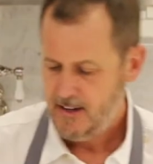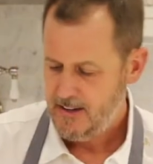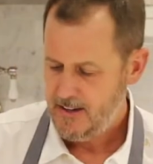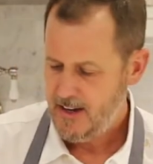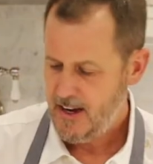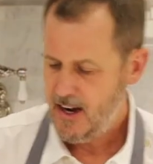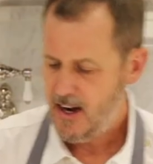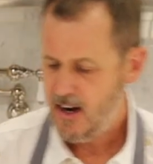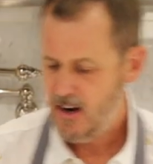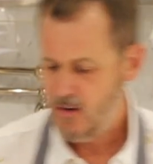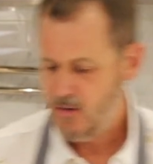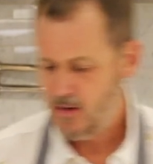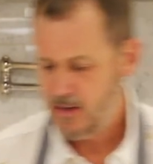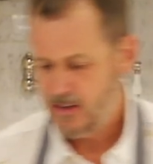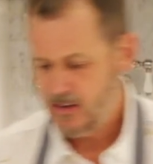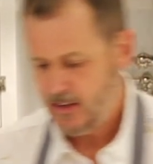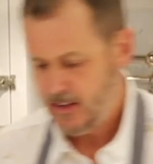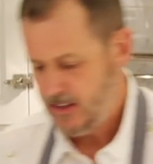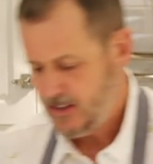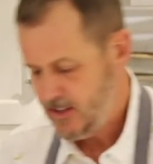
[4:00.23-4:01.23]
Now we're
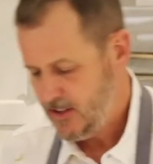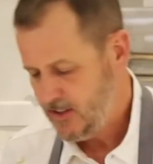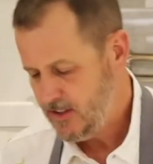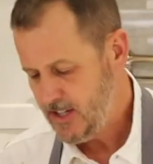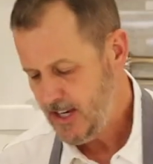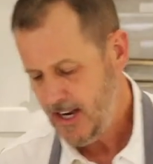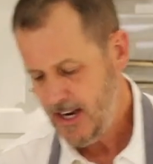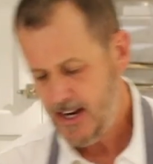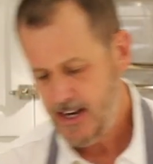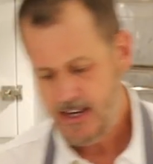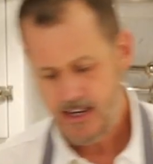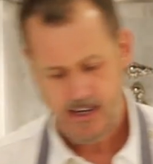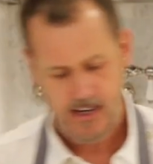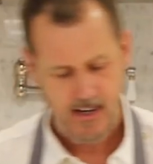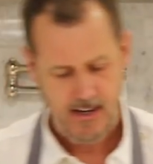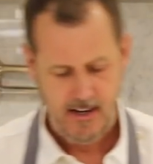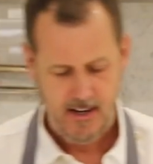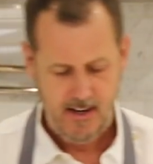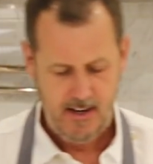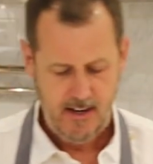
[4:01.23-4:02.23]
going to take
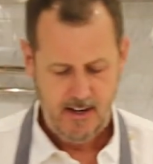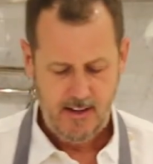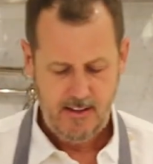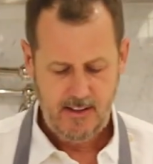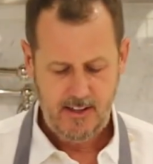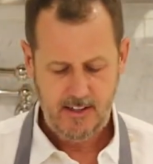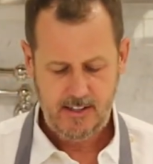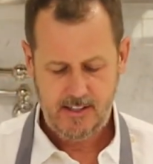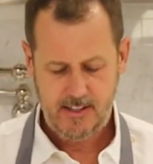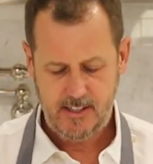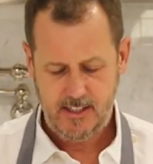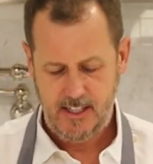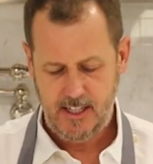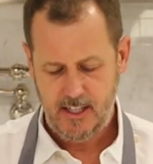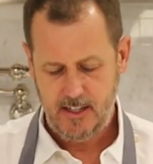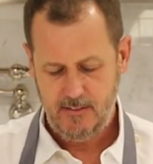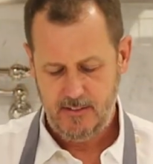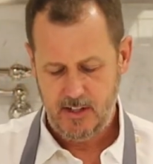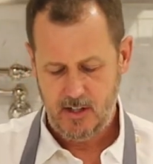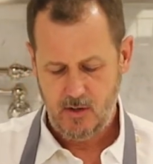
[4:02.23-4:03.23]
the
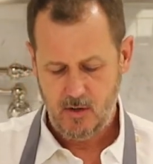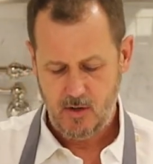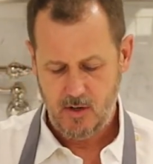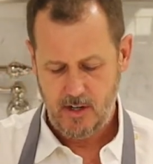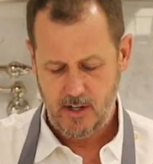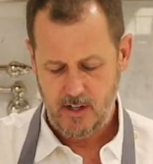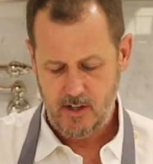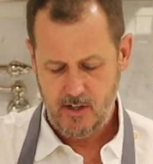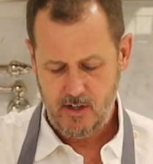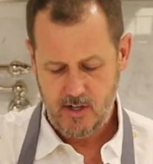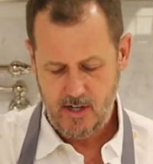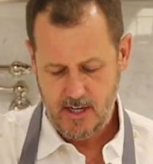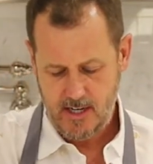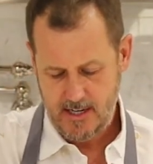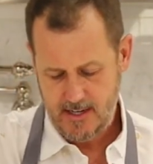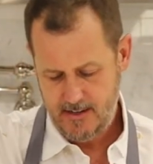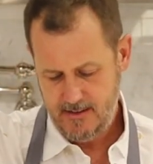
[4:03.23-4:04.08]
skin of an orange,